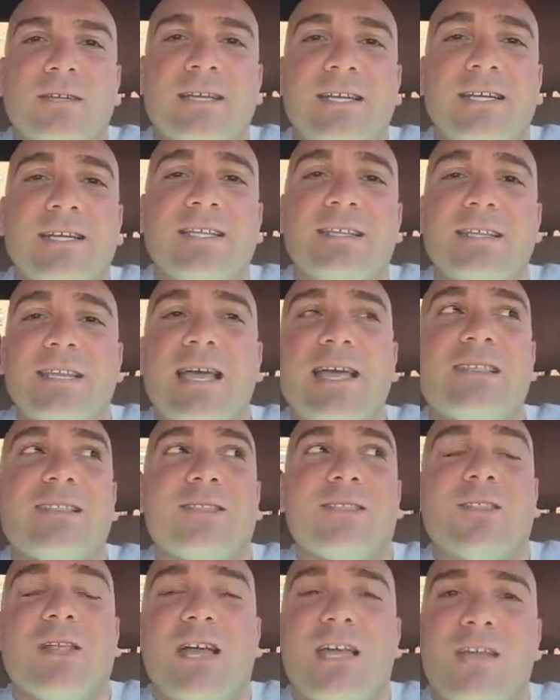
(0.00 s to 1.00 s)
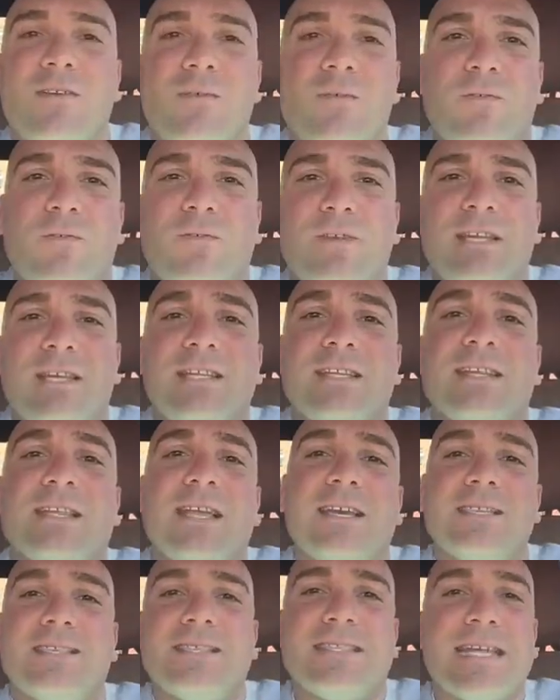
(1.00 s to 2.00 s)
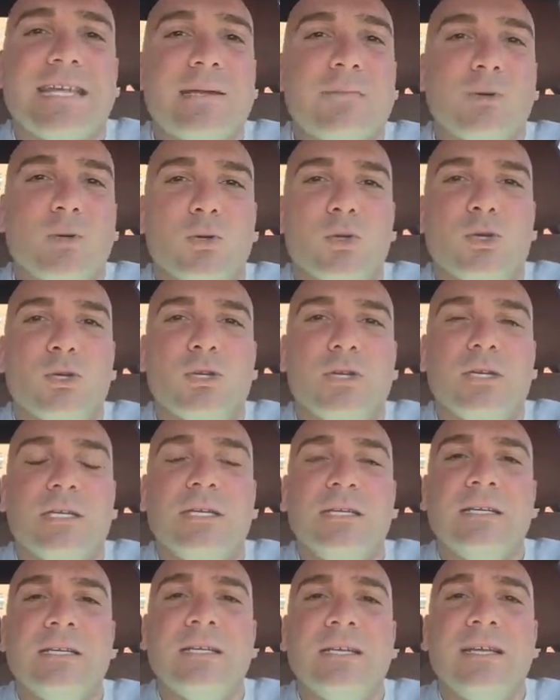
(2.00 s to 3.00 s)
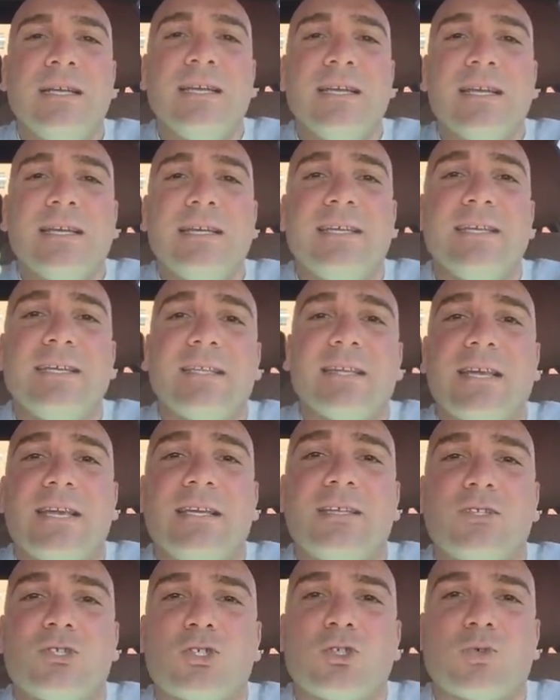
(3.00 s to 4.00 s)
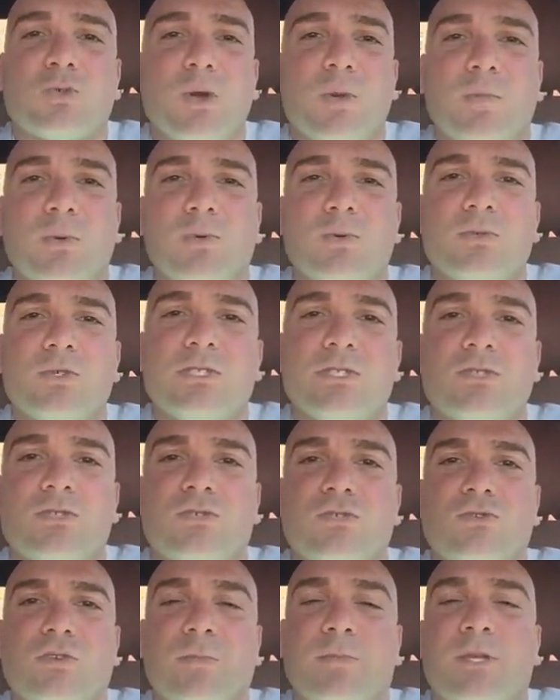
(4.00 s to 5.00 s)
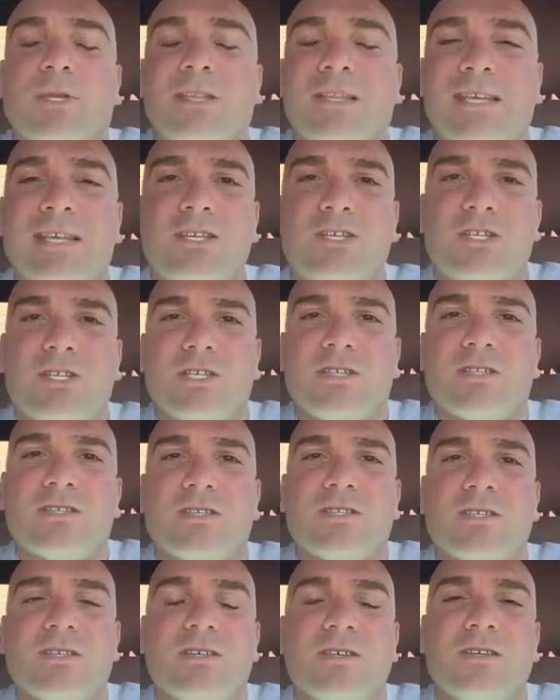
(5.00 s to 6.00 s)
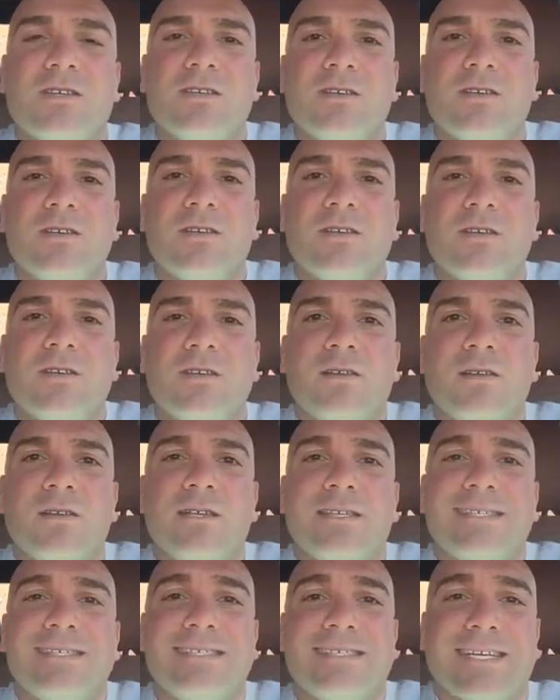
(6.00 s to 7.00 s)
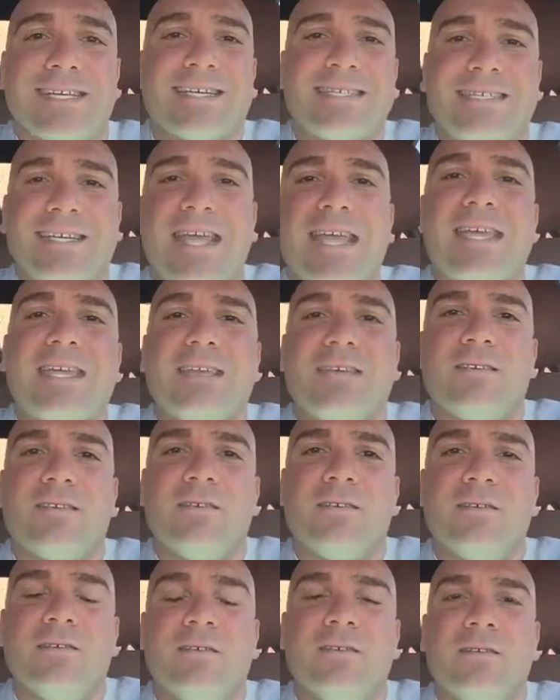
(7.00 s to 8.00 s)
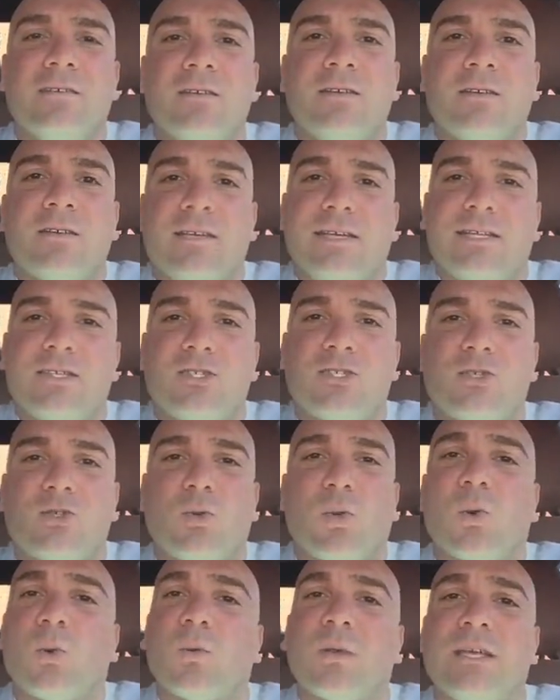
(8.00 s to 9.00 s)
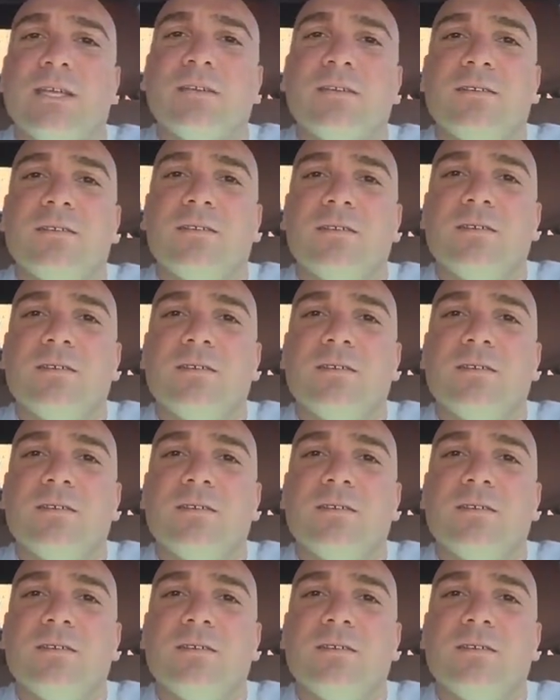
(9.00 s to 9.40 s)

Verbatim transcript: He didn't let life, he didn't let his neighborhood, he didn't let his troubles and tribulations dictate his story.